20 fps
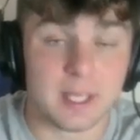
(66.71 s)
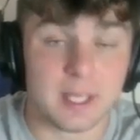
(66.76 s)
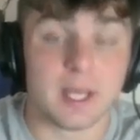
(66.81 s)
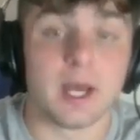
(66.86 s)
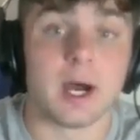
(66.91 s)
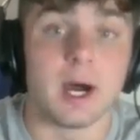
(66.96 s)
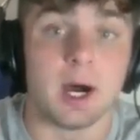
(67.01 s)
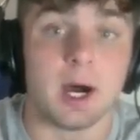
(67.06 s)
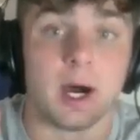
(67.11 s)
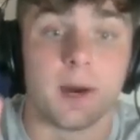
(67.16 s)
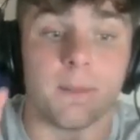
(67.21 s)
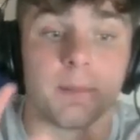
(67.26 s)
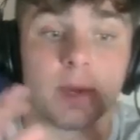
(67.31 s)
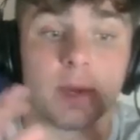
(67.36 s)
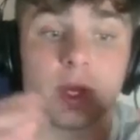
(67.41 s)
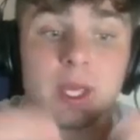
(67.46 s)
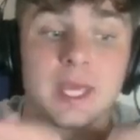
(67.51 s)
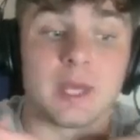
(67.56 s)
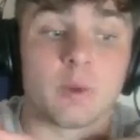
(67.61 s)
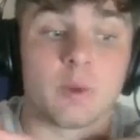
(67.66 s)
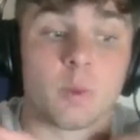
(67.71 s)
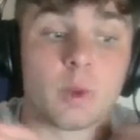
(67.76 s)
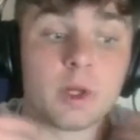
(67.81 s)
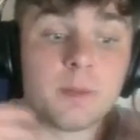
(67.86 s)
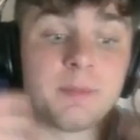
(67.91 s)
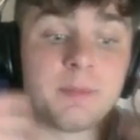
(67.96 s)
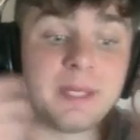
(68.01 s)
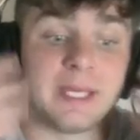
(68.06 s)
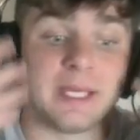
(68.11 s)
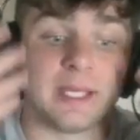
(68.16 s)
Um, it will
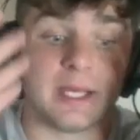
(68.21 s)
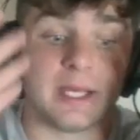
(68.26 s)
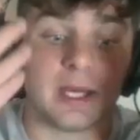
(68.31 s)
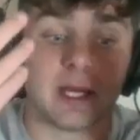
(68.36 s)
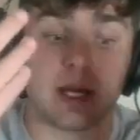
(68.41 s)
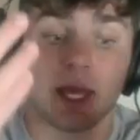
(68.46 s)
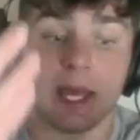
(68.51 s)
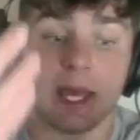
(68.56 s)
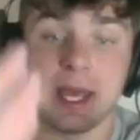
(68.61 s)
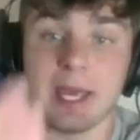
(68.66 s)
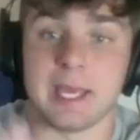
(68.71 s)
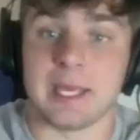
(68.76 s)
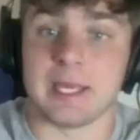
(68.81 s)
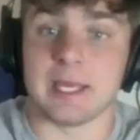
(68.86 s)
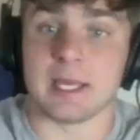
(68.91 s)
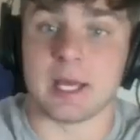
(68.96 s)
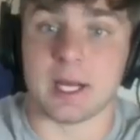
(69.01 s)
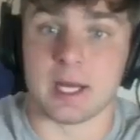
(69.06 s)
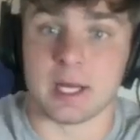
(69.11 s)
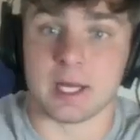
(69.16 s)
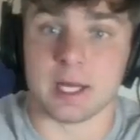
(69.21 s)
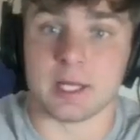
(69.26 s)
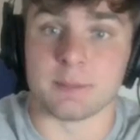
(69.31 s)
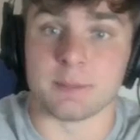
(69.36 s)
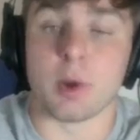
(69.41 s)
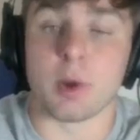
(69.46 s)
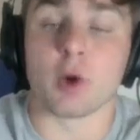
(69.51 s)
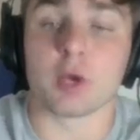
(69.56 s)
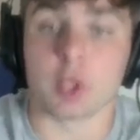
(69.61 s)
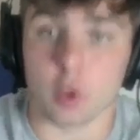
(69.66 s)
be a uh,
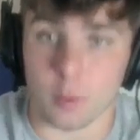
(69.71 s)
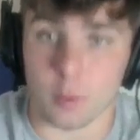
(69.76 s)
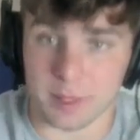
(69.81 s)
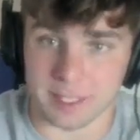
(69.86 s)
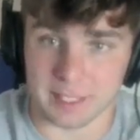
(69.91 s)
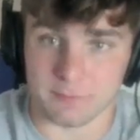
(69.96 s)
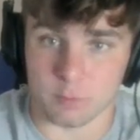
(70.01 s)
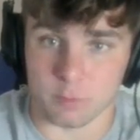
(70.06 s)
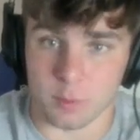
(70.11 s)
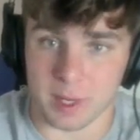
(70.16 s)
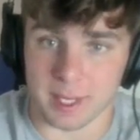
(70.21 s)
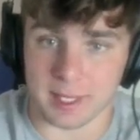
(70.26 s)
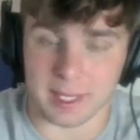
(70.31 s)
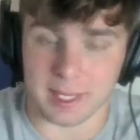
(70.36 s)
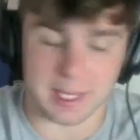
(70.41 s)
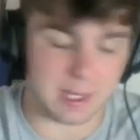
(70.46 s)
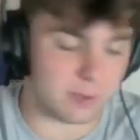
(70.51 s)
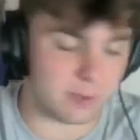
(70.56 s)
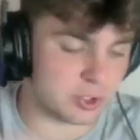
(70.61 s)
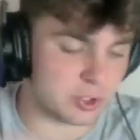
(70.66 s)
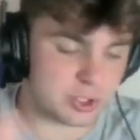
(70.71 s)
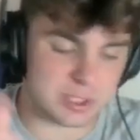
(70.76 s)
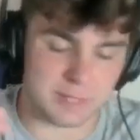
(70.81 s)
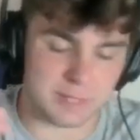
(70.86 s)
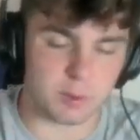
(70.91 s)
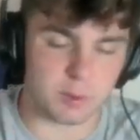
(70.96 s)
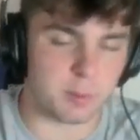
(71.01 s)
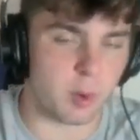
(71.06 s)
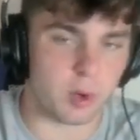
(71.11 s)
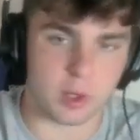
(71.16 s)
Pokecoin giveaway, and I'll just give you
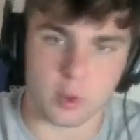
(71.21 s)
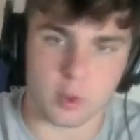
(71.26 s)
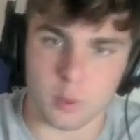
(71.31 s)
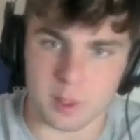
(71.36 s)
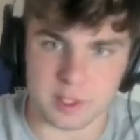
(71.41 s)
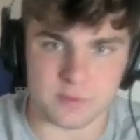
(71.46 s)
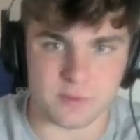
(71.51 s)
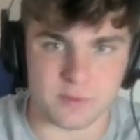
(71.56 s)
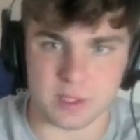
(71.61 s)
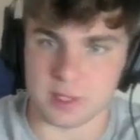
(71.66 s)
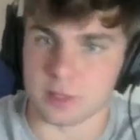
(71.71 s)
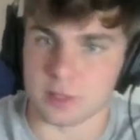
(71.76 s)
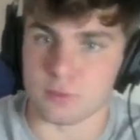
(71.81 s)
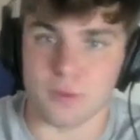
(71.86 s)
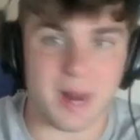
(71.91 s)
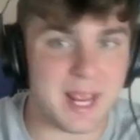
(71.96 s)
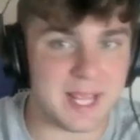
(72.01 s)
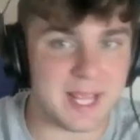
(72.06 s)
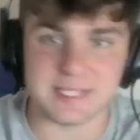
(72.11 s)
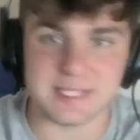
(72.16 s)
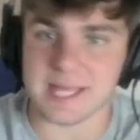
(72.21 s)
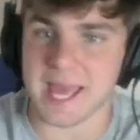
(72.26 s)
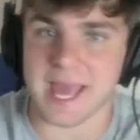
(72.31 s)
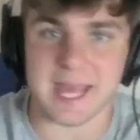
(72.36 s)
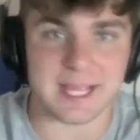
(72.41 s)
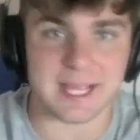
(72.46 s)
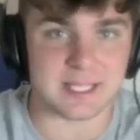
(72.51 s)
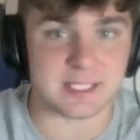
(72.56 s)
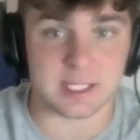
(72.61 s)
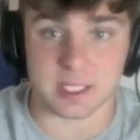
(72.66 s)
Pokecoins for either raids,
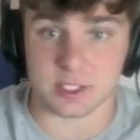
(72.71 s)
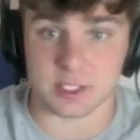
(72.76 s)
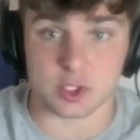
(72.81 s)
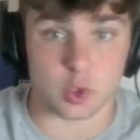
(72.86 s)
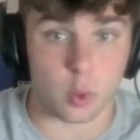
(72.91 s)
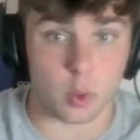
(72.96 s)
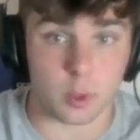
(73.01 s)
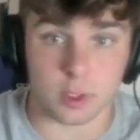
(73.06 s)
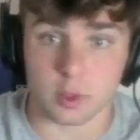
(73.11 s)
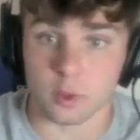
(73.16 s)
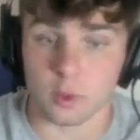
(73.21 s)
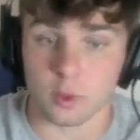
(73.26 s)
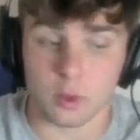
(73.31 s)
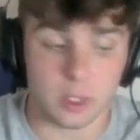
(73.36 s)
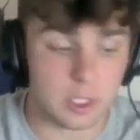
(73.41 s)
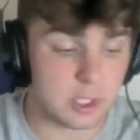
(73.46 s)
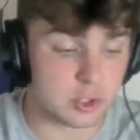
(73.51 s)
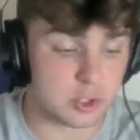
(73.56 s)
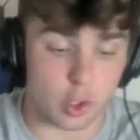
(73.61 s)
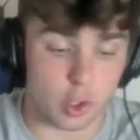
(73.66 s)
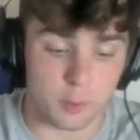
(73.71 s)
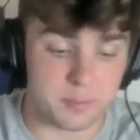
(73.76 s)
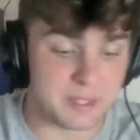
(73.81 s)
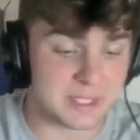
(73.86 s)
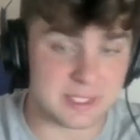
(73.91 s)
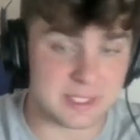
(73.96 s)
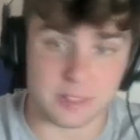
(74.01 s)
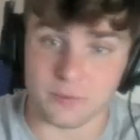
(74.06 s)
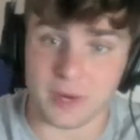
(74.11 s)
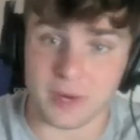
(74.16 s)
eggs, Castorkel, Tropius,
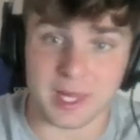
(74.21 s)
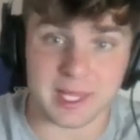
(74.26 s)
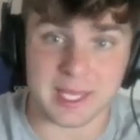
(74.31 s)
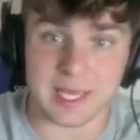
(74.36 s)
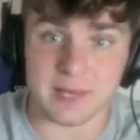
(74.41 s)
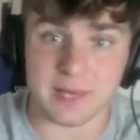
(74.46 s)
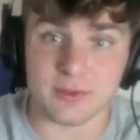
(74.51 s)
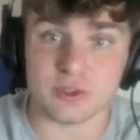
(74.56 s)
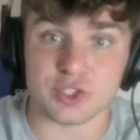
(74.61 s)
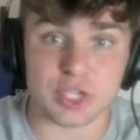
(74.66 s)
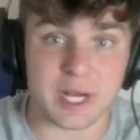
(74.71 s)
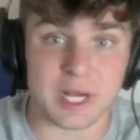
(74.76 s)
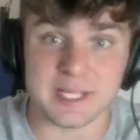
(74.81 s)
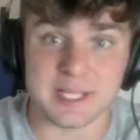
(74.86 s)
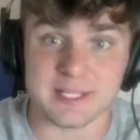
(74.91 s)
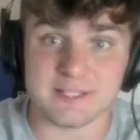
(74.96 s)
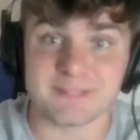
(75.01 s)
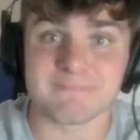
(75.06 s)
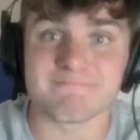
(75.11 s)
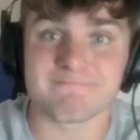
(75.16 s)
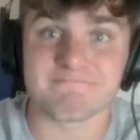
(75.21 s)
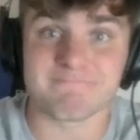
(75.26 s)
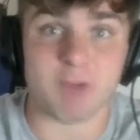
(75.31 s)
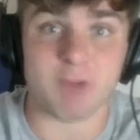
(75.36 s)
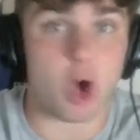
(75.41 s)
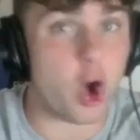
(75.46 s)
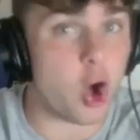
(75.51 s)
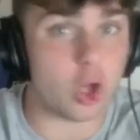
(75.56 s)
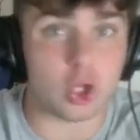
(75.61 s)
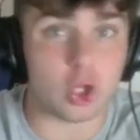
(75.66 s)
and Relicanth shinies
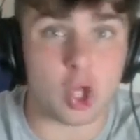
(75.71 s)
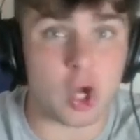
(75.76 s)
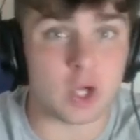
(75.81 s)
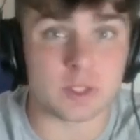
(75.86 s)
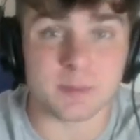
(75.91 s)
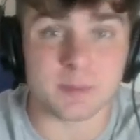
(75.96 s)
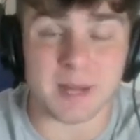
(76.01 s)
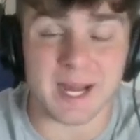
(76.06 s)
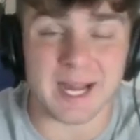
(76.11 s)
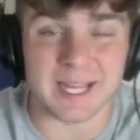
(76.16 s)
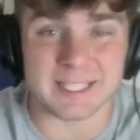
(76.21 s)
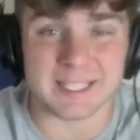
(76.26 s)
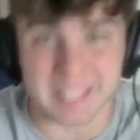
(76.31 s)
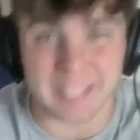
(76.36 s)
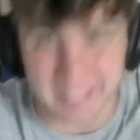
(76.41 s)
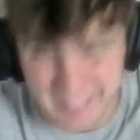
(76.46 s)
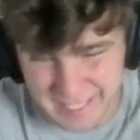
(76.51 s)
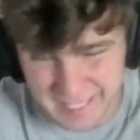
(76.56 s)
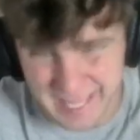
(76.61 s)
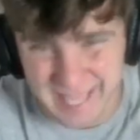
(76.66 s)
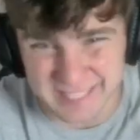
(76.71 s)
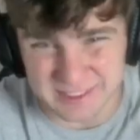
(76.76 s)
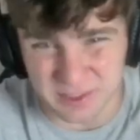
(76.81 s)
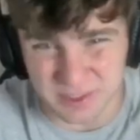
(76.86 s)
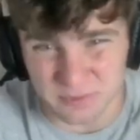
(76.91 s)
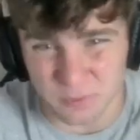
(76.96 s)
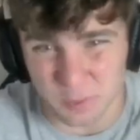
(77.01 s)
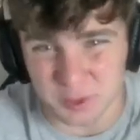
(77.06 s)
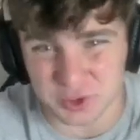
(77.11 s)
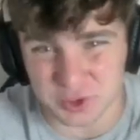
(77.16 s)
all locked behind eggs,
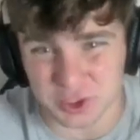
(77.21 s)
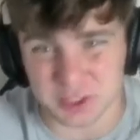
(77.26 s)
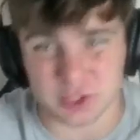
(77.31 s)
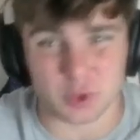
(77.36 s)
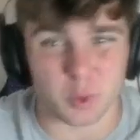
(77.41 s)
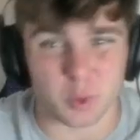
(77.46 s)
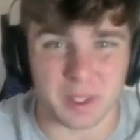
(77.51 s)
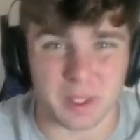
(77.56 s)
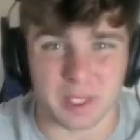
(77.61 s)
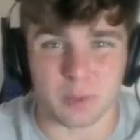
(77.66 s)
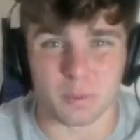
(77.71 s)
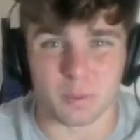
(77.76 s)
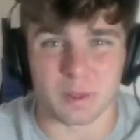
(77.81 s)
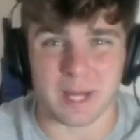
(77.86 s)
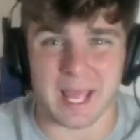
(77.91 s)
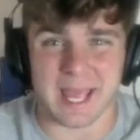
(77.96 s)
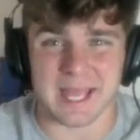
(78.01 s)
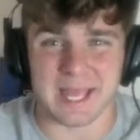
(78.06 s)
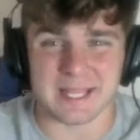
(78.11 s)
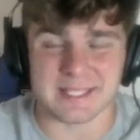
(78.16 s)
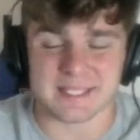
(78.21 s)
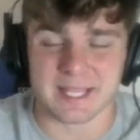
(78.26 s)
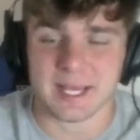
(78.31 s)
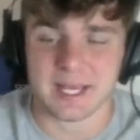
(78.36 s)
unfortunately. So quick keyword eggs.